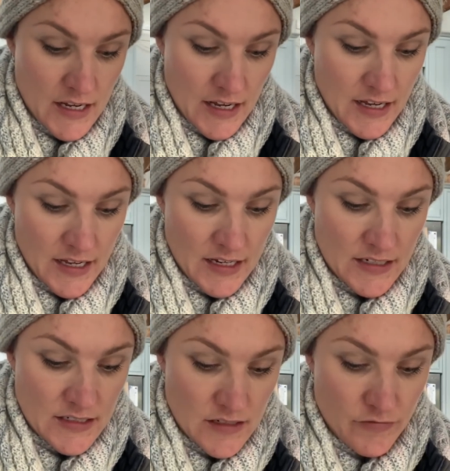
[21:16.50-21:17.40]

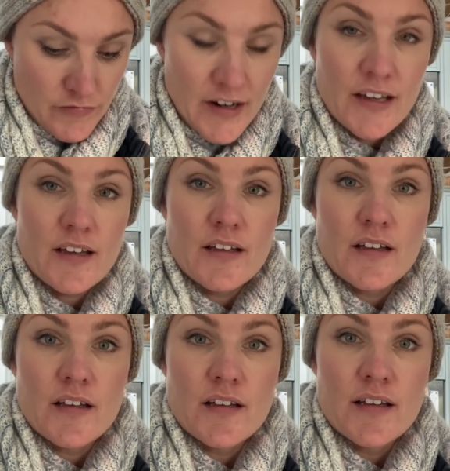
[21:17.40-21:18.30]
And
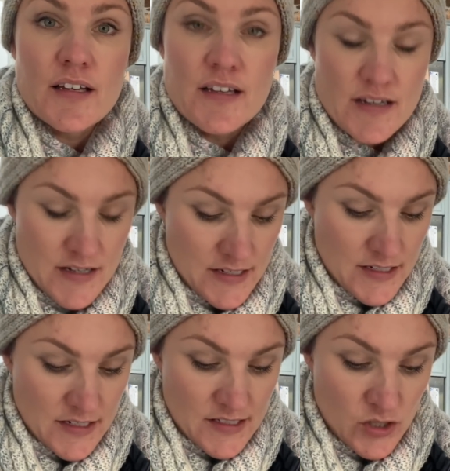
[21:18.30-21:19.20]
Franca
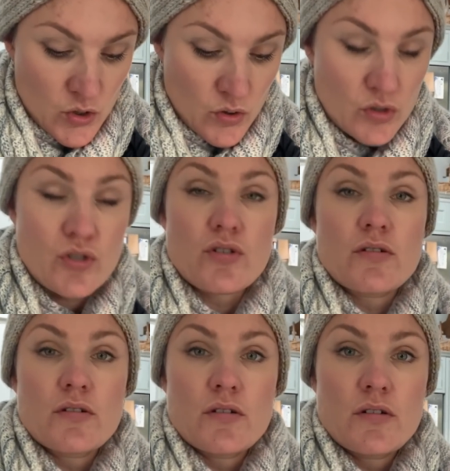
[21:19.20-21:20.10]
does not
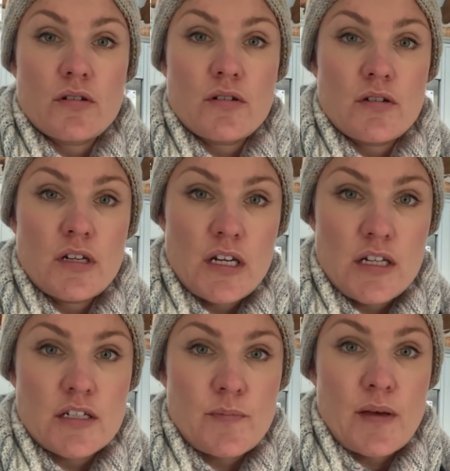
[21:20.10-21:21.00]

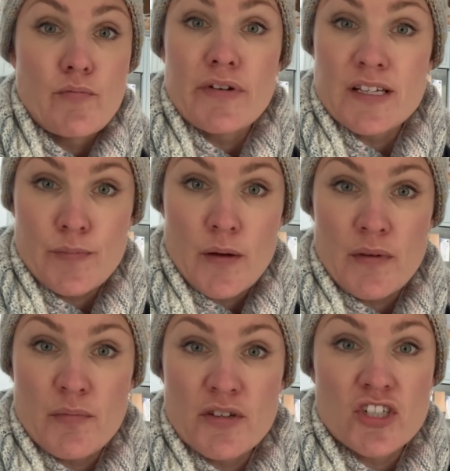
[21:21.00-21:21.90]
need to be impressed by
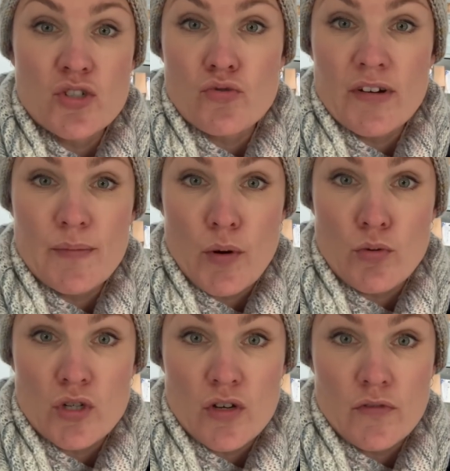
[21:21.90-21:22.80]
me because she's already
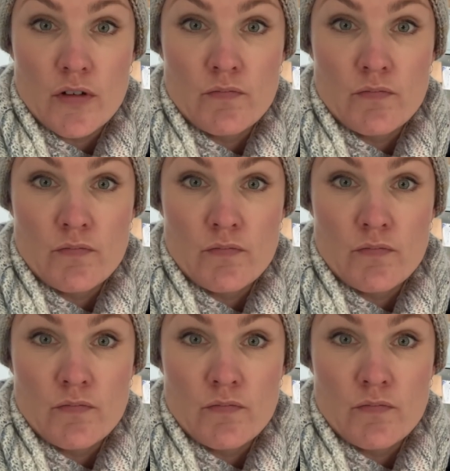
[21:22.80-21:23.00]
bowled over.